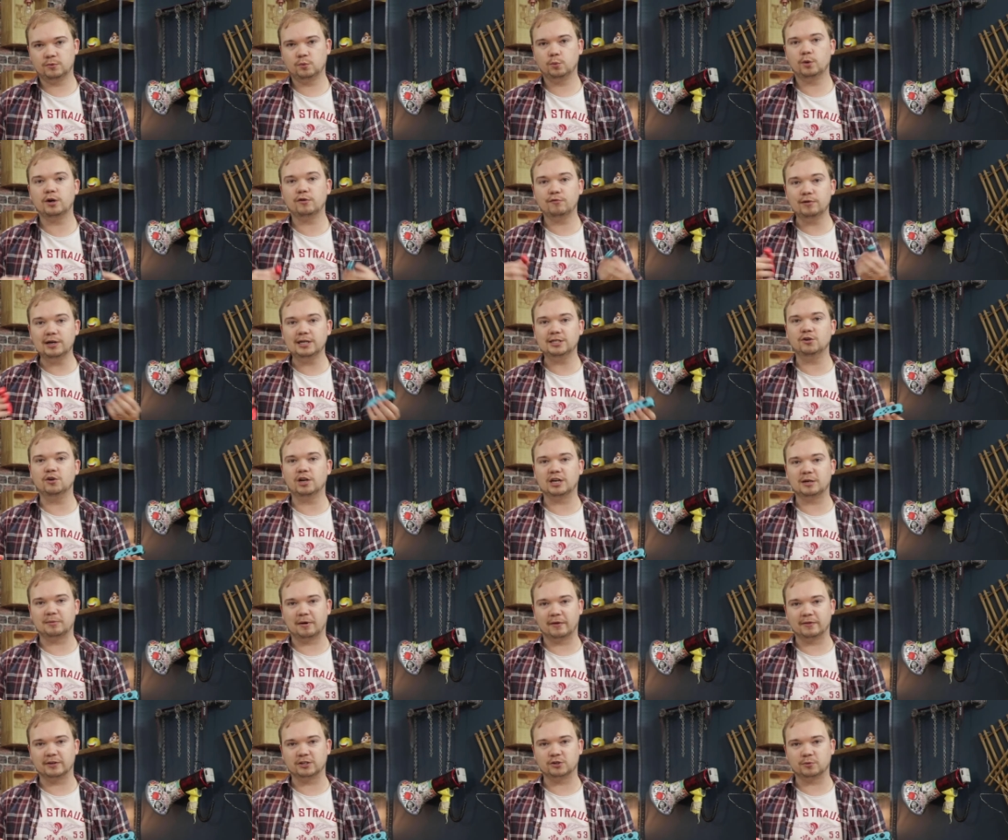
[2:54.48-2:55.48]
What I really do like
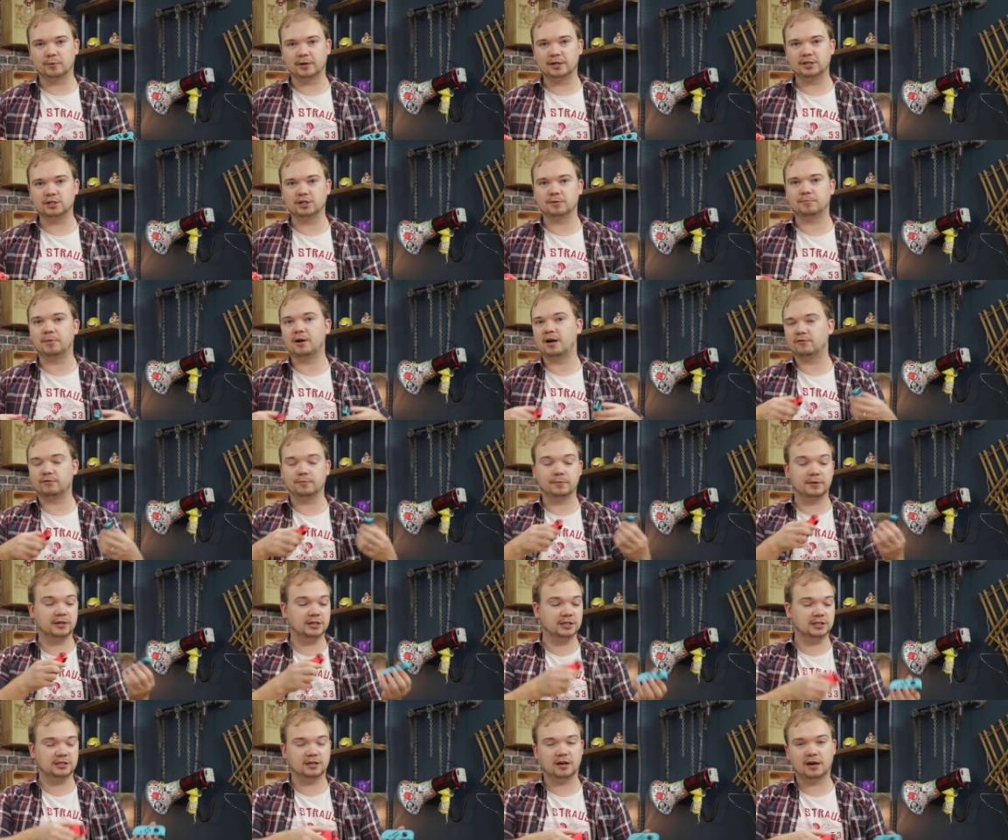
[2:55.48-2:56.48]
about the Switch, apart from
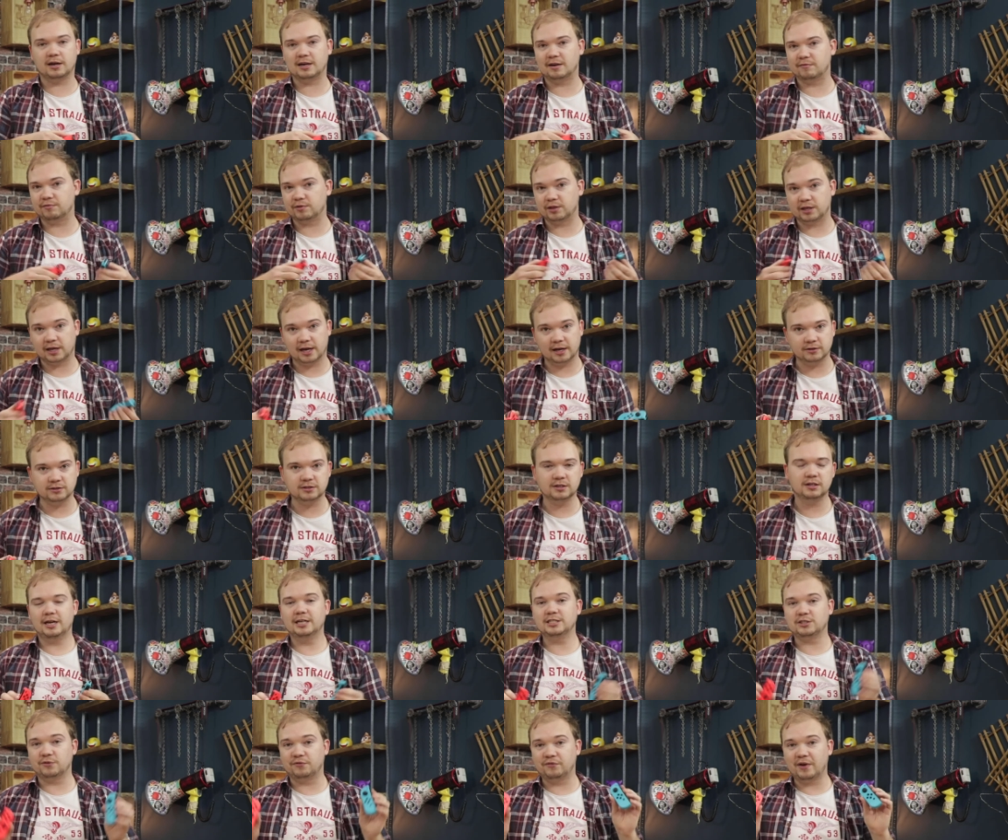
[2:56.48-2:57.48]
the design and everything else,
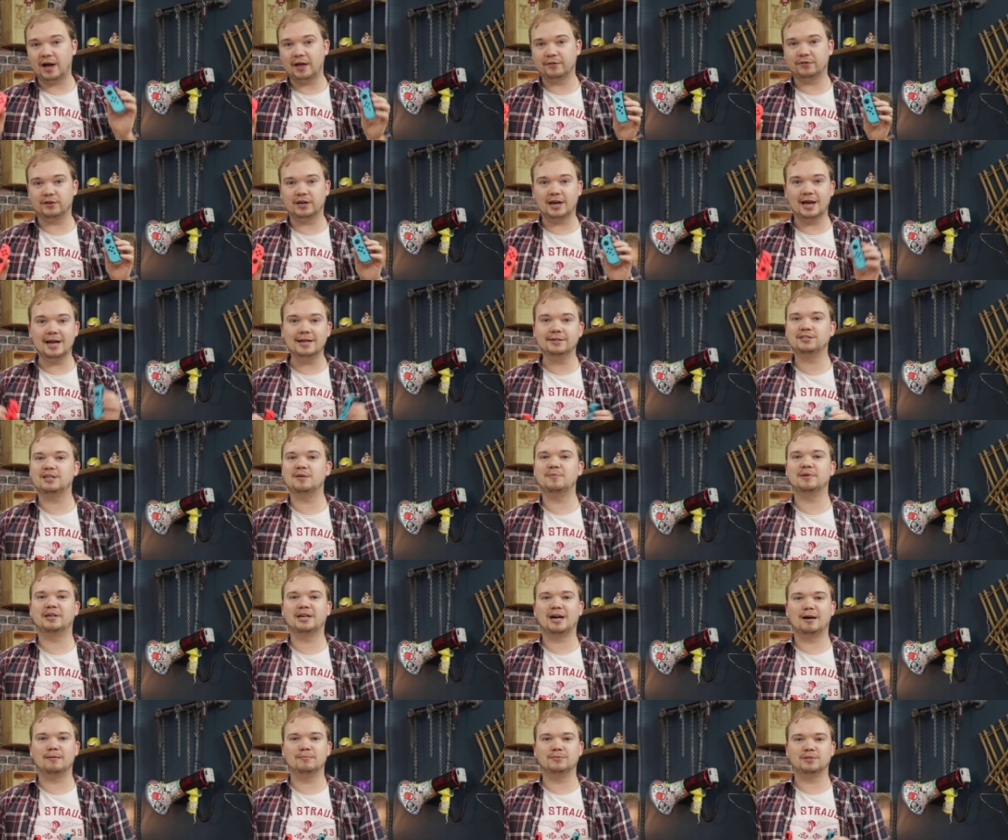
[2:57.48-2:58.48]
is the fact that it
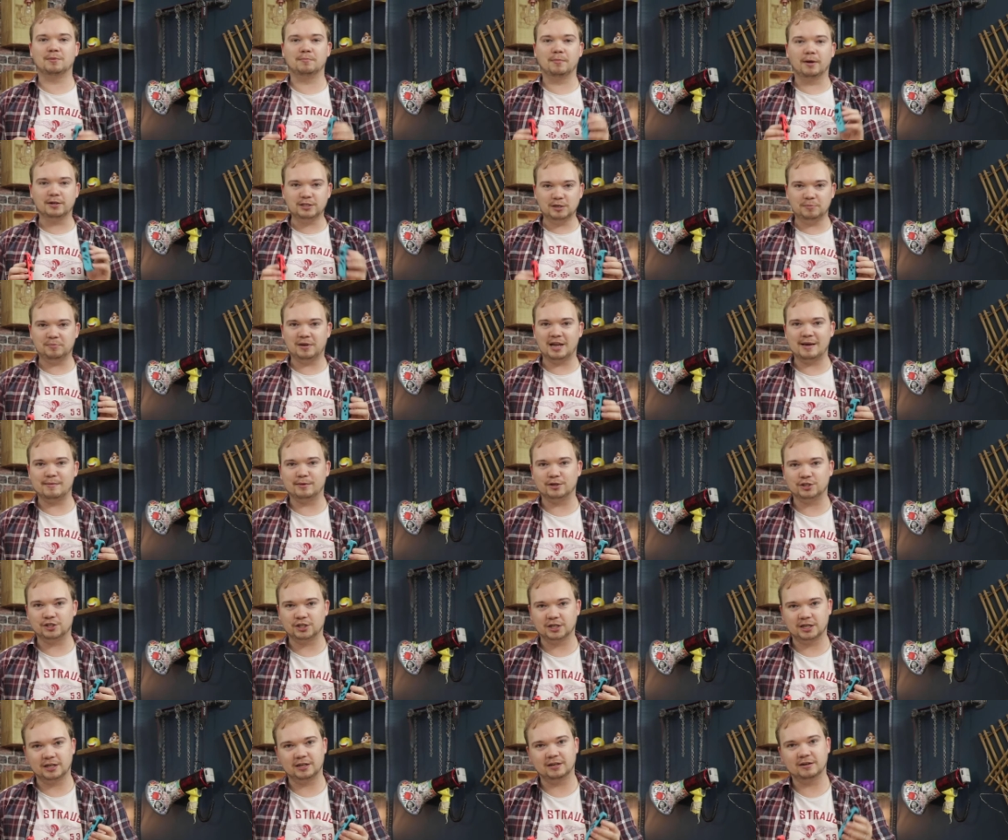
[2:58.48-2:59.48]
instantly becomes a multiplayer
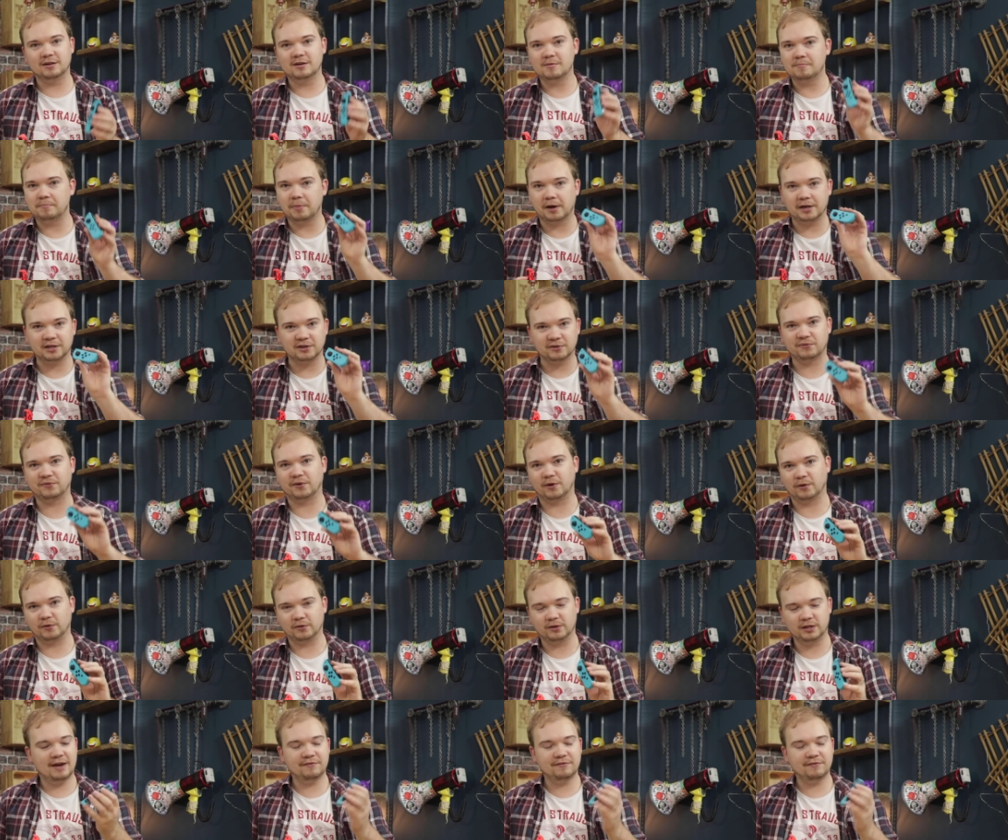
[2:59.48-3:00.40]
machine by default.